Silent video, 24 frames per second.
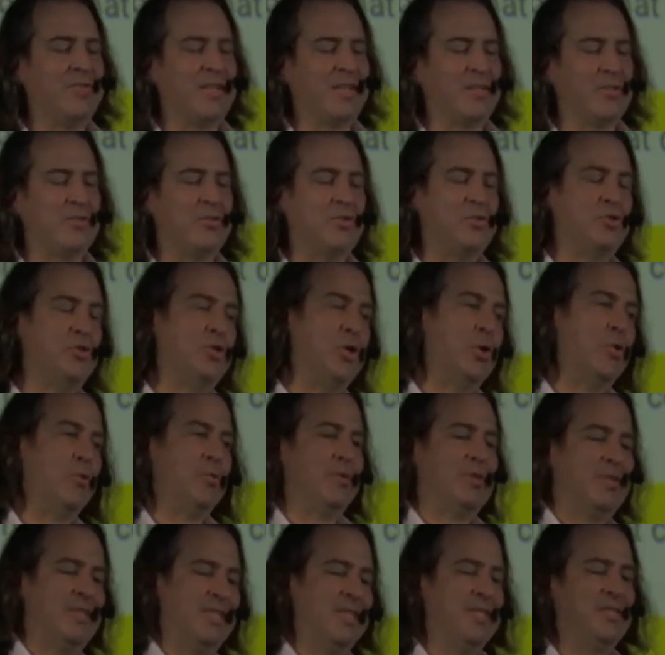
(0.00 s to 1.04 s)
Like,
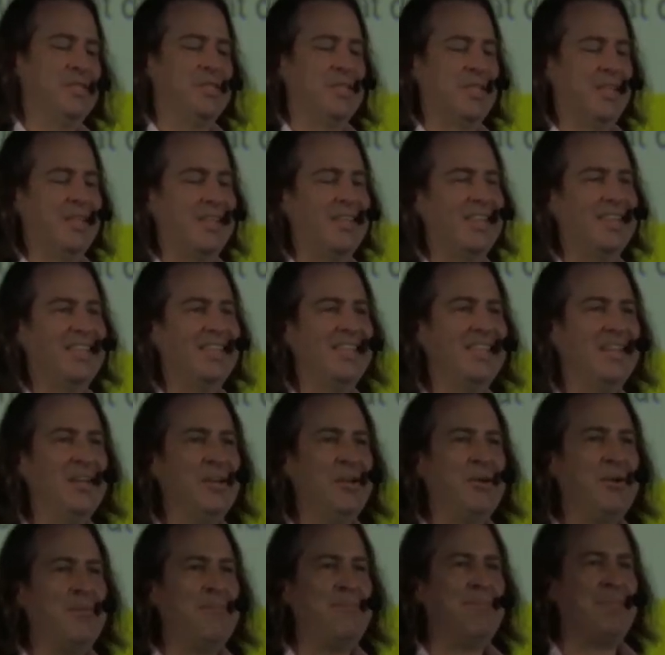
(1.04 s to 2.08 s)
don't disagree.
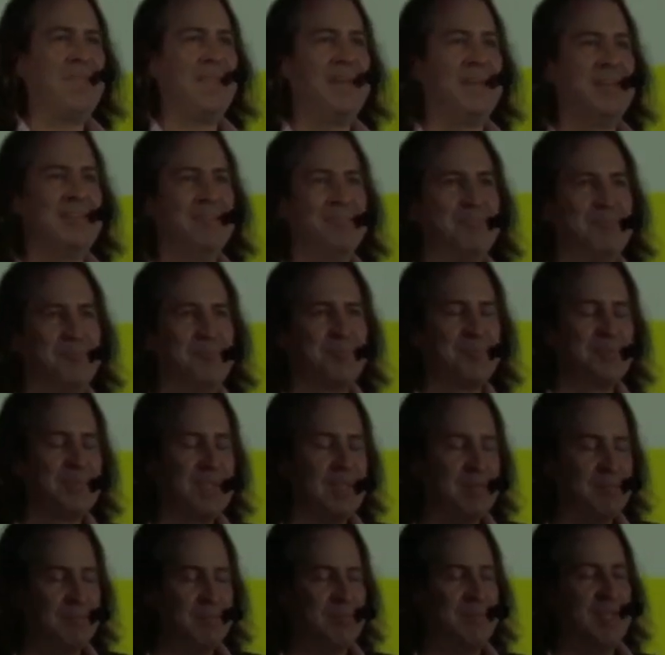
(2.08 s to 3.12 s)
Um,
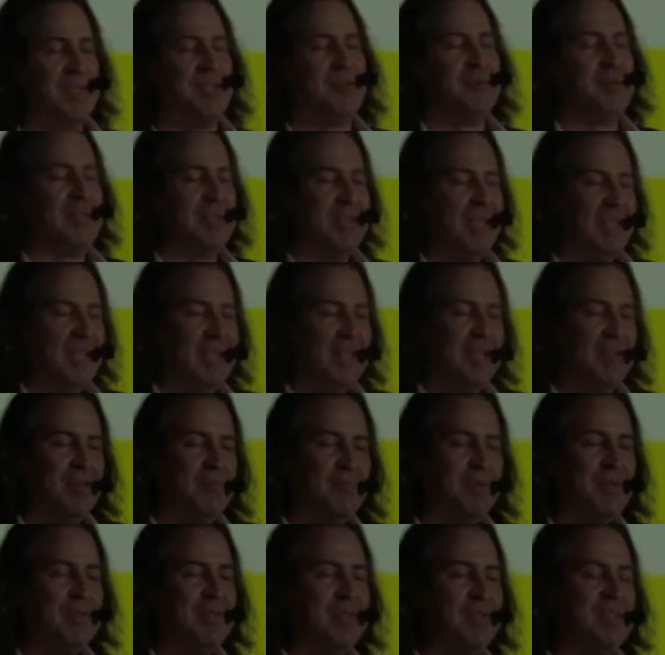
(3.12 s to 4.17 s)
anyway,
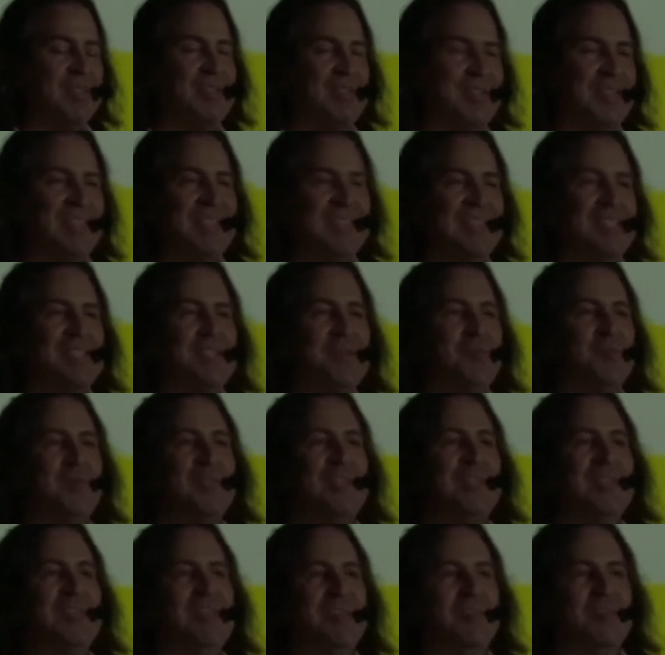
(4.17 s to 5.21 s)
but the thing is that
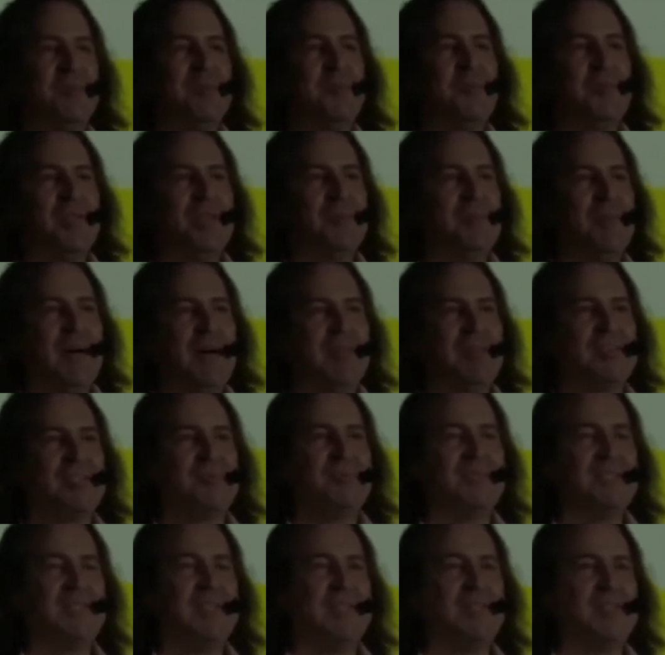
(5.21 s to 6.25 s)
really, that really bothers
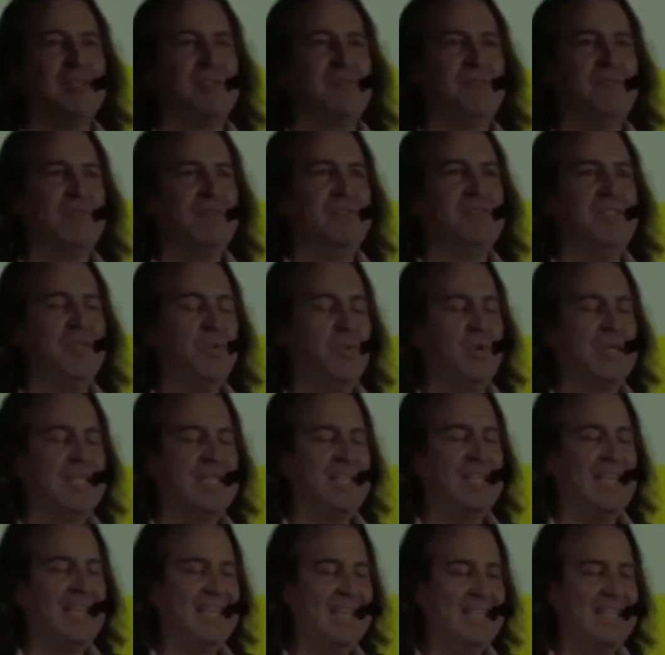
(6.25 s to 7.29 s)
me is that there's
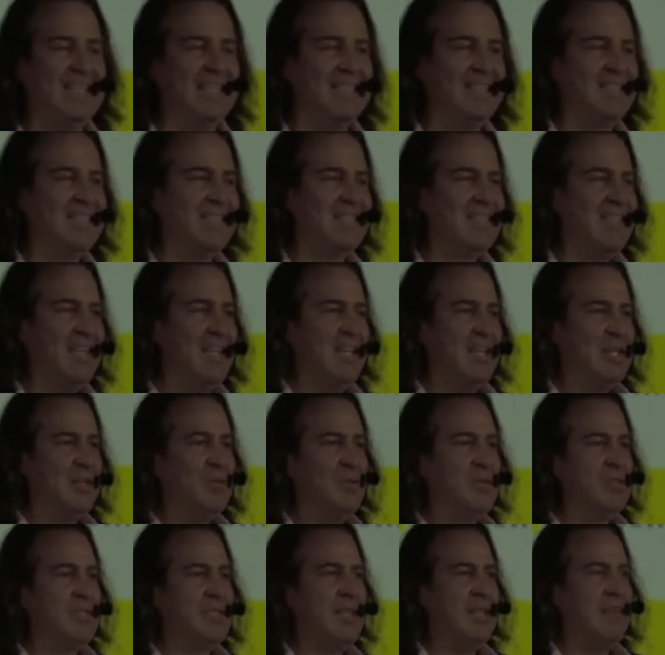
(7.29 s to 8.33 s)
51 kids
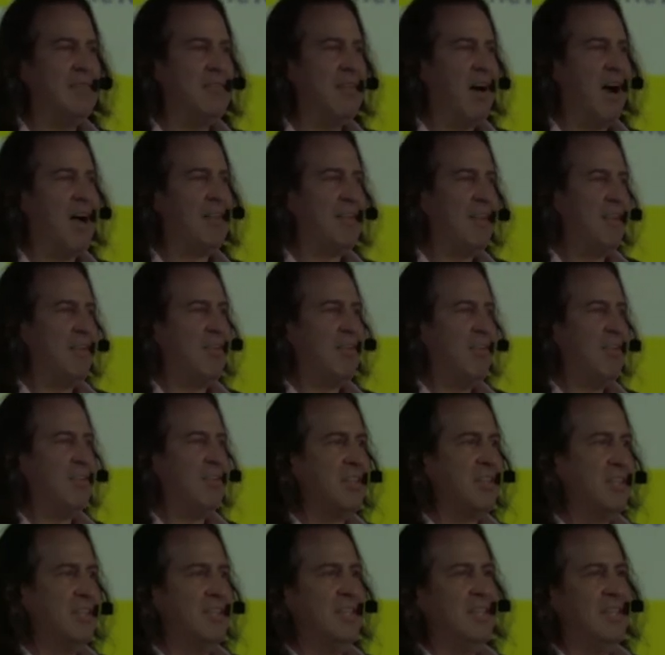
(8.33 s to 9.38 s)
who say not at
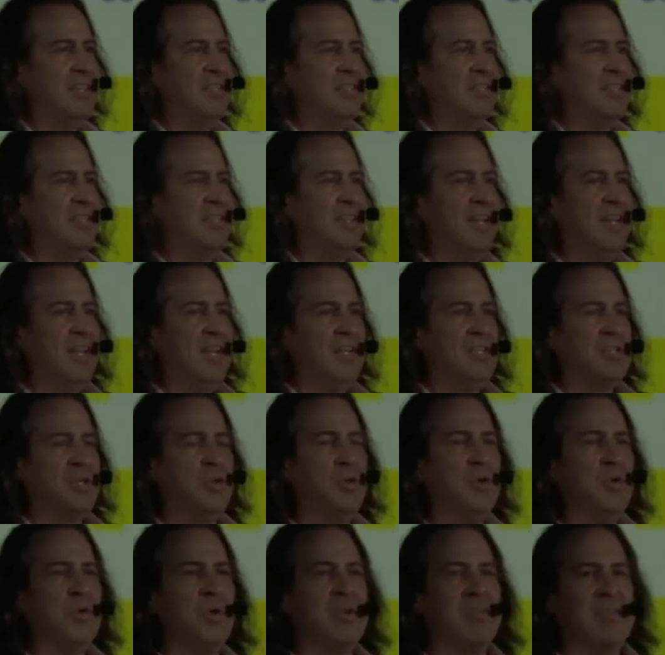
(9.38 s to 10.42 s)
connected. So
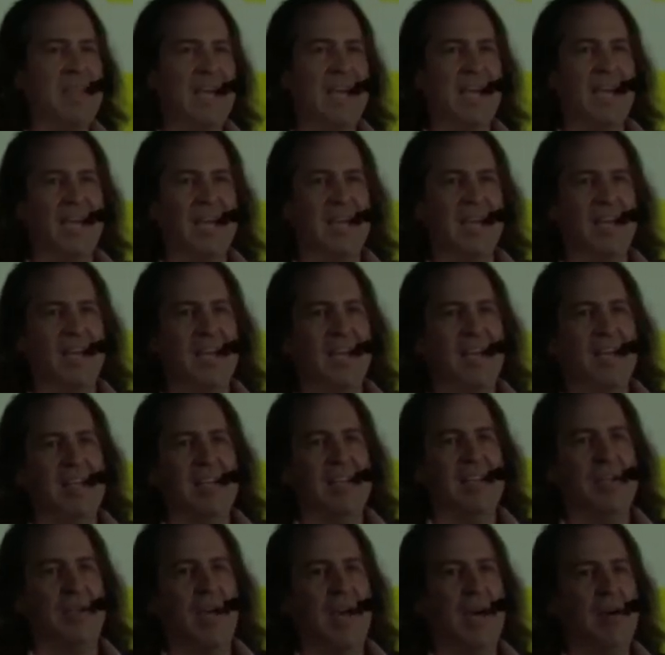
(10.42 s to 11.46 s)
who are they?
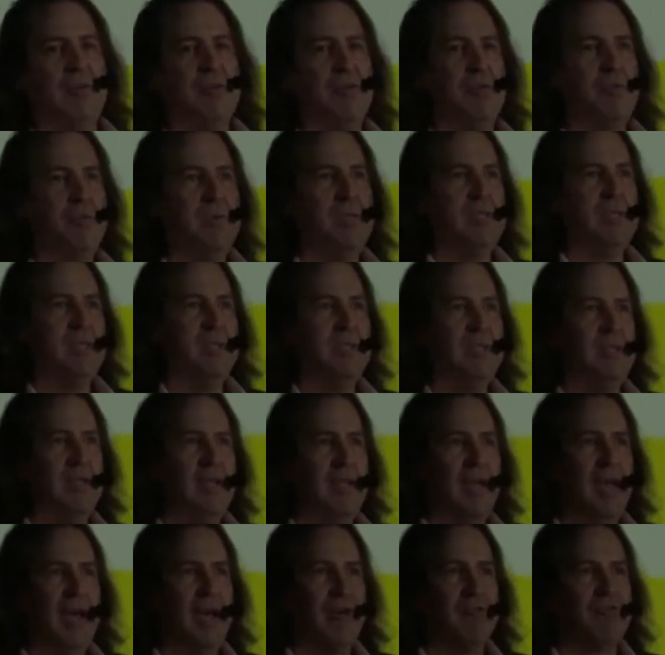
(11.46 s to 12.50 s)
Like, how do we
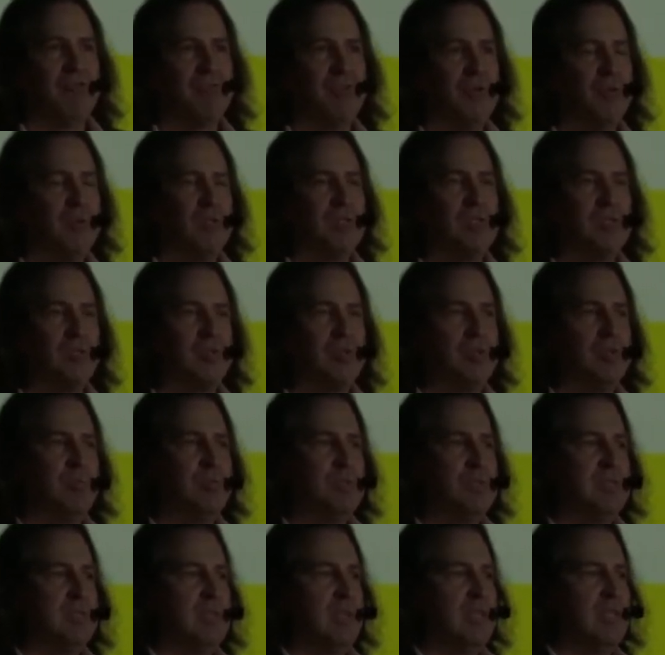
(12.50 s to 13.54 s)
have focus
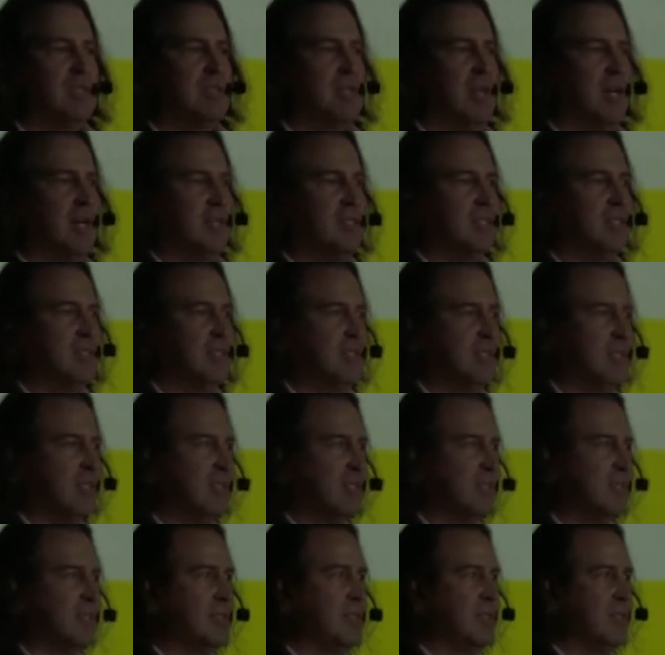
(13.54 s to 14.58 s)
groups and talk to the
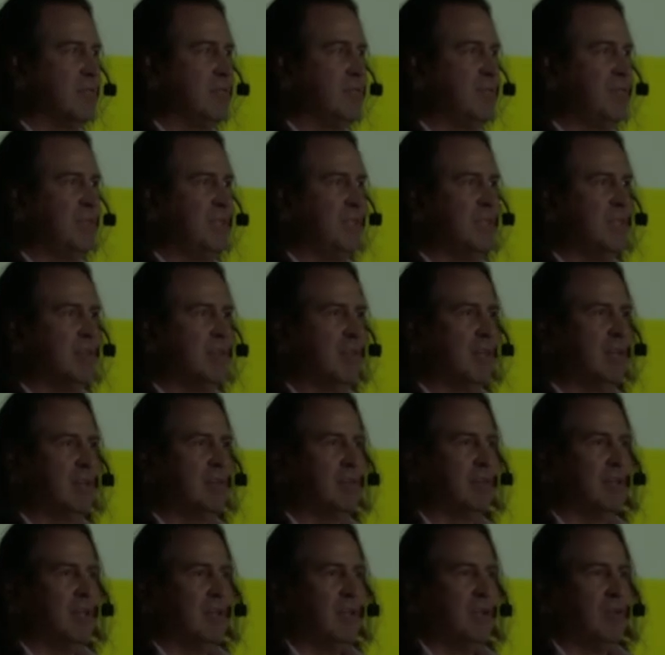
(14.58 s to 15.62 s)
kids and figure
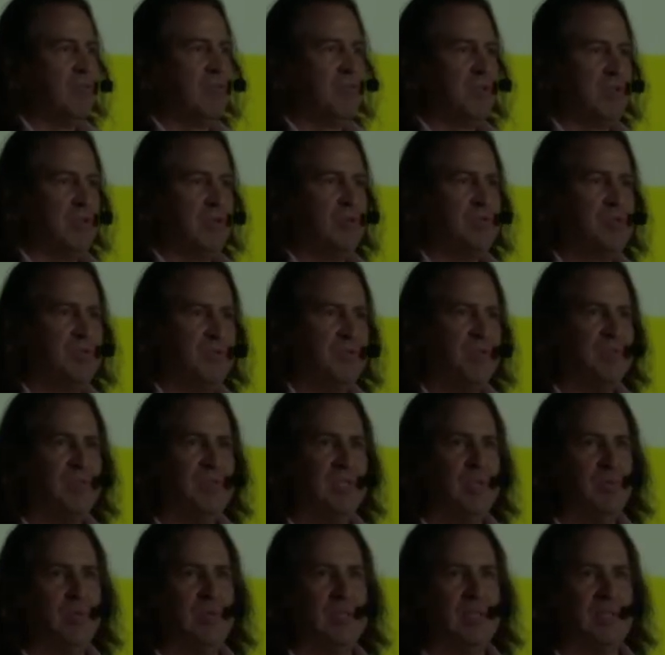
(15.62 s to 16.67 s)
out for those
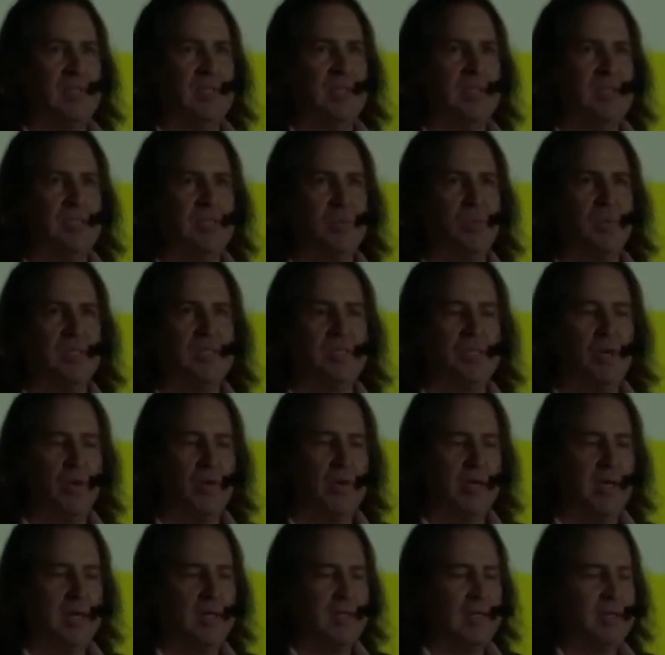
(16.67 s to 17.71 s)
51 kids what's
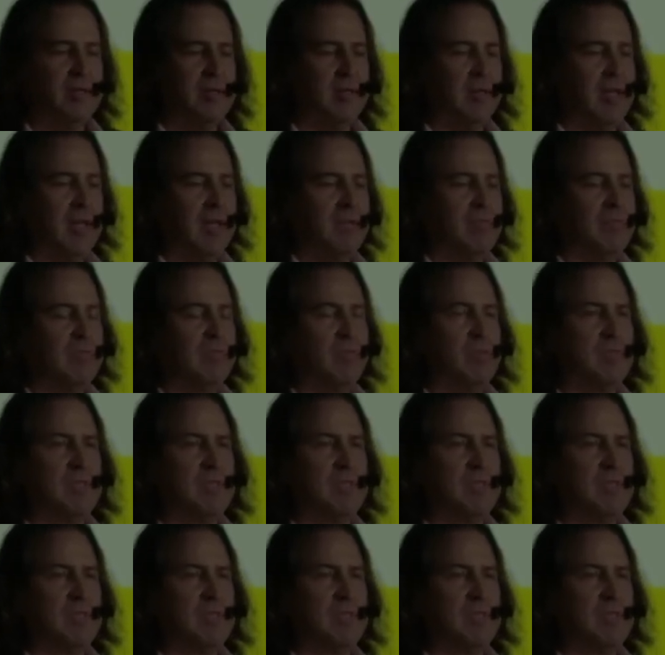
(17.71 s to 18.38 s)
going on in their life?